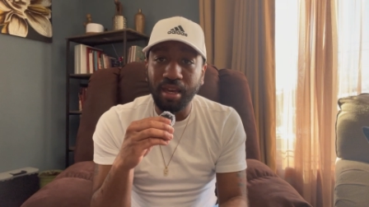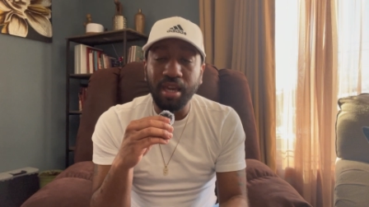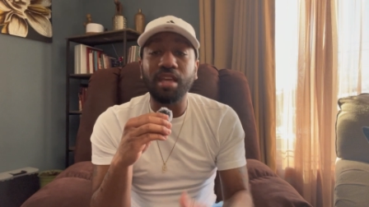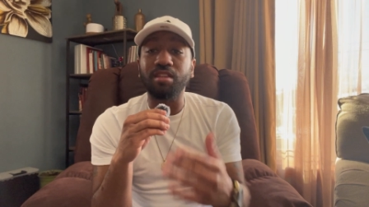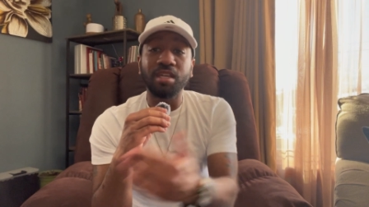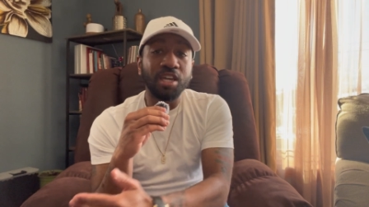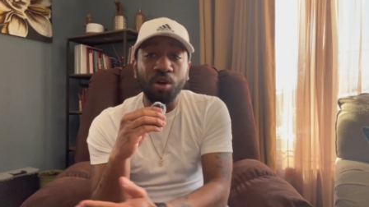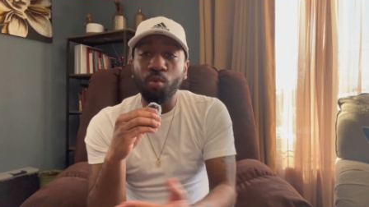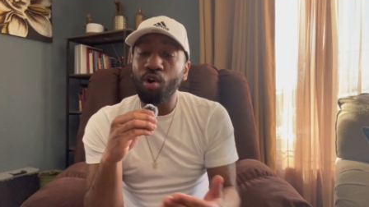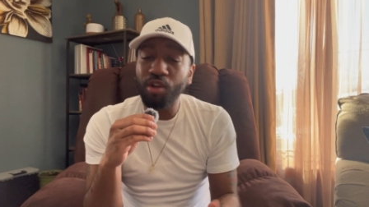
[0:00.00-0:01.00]
And
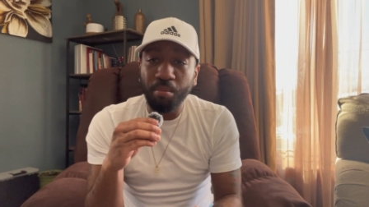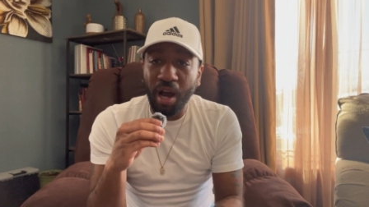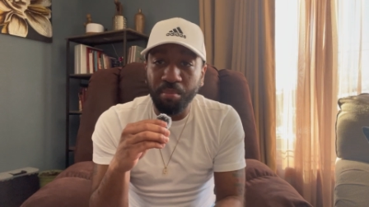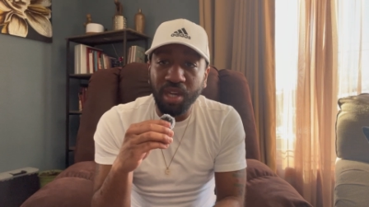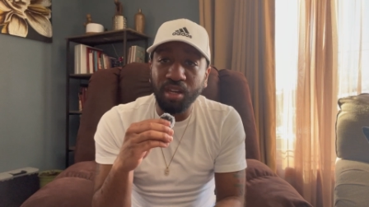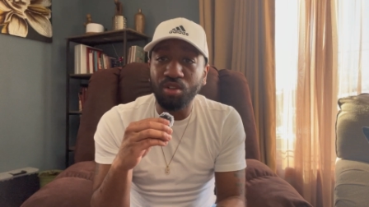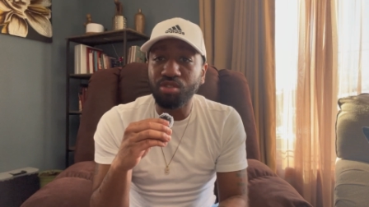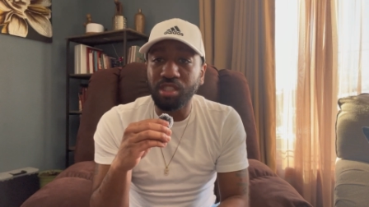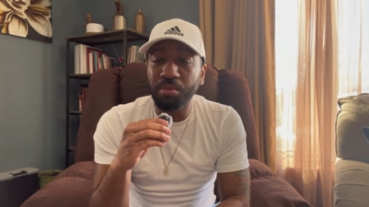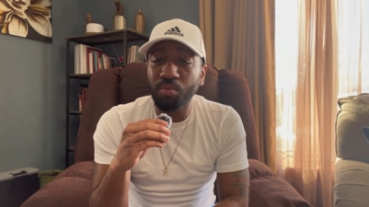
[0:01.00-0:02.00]
then worry about being on
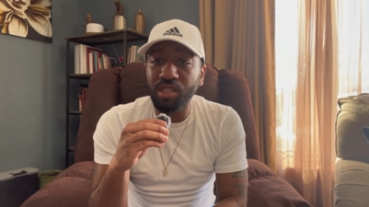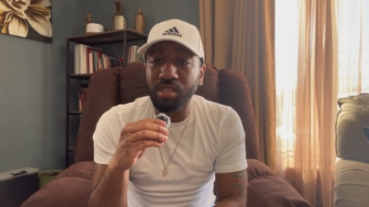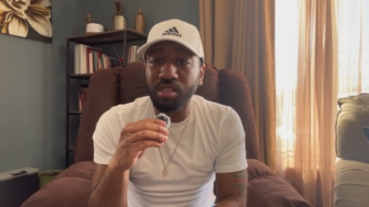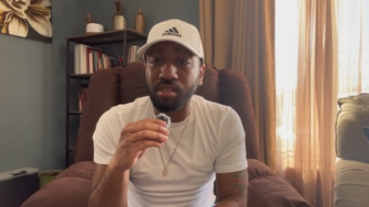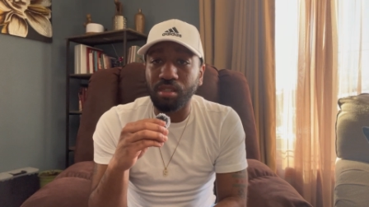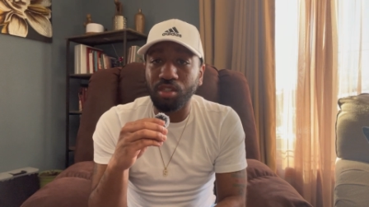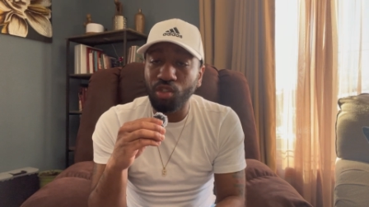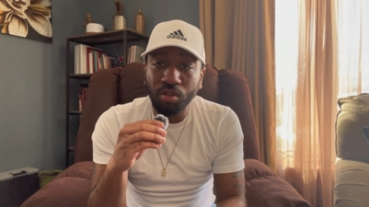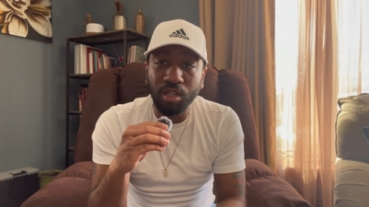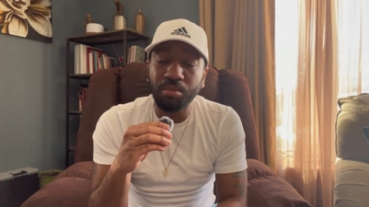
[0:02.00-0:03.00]
semen retention. You
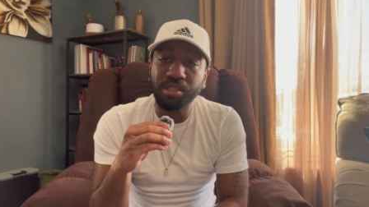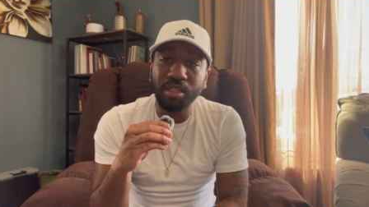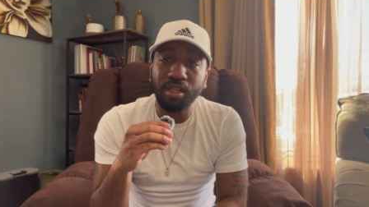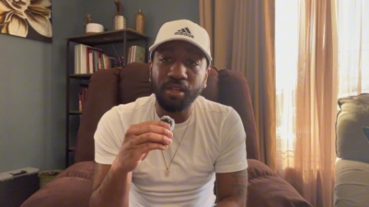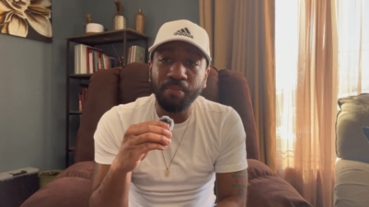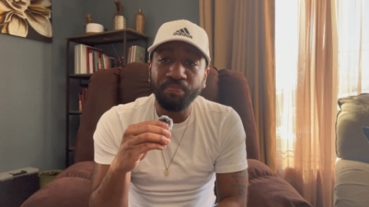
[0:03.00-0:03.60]
know what I'm saying?